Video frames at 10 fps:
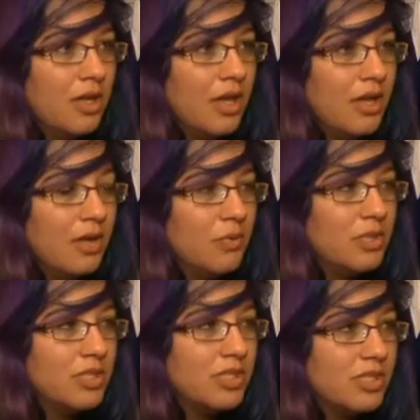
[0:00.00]
And it
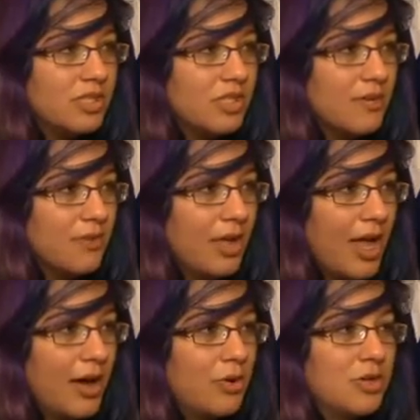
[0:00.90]
was several
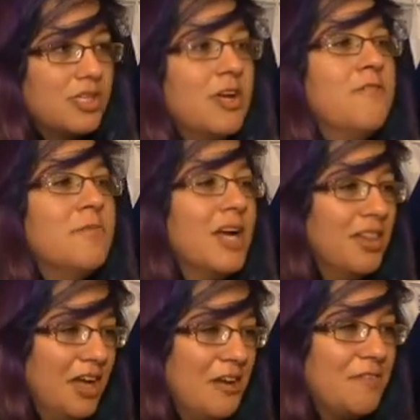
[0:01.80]
hours of my
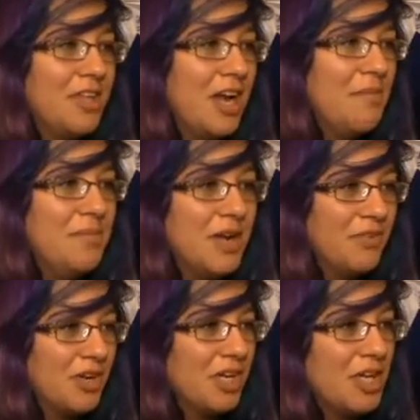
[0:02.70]
life that I'm
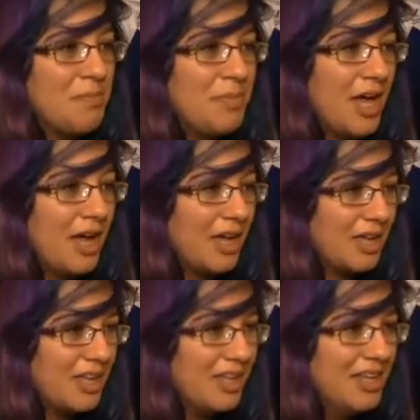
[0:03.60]
never gonna get
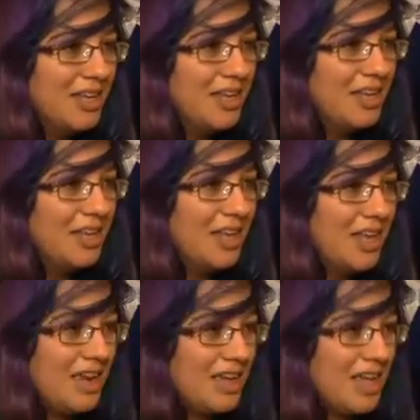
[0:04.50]
back.
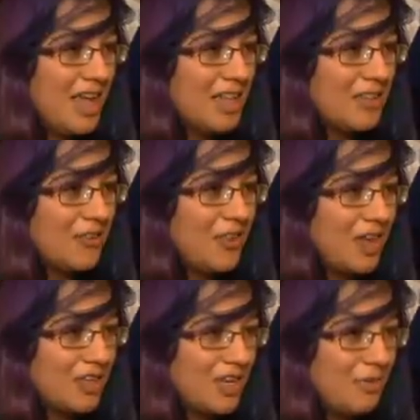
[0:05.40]
And I hate the
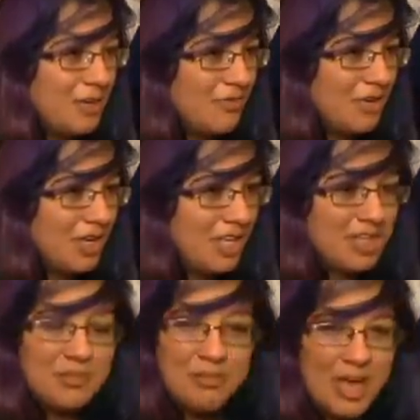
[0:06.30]
fact that I'm never gonna
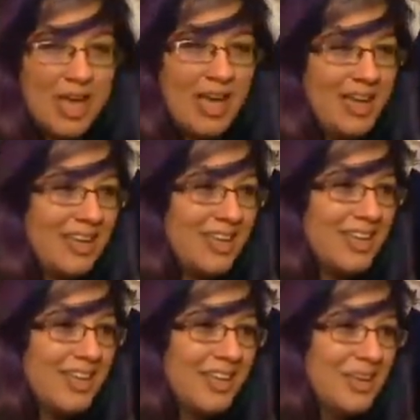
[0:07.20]
get them back
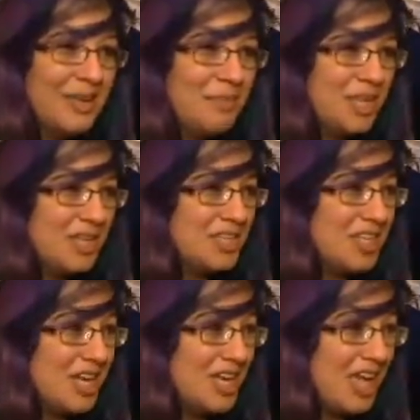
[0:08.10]
because
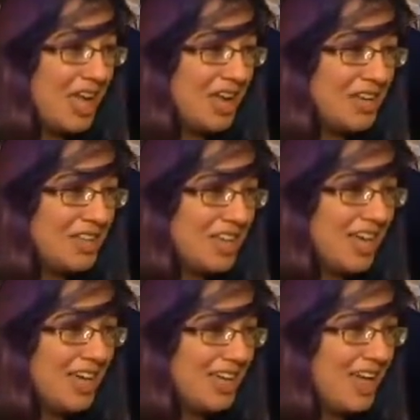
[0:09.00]
I hated
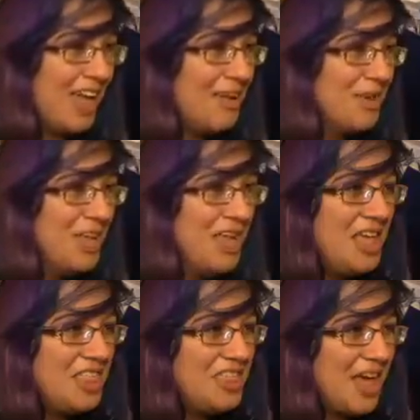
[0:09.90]
that game
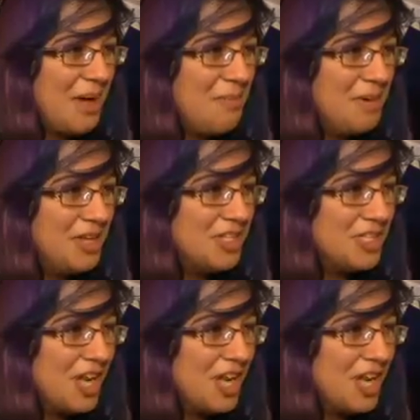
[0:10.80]
that much.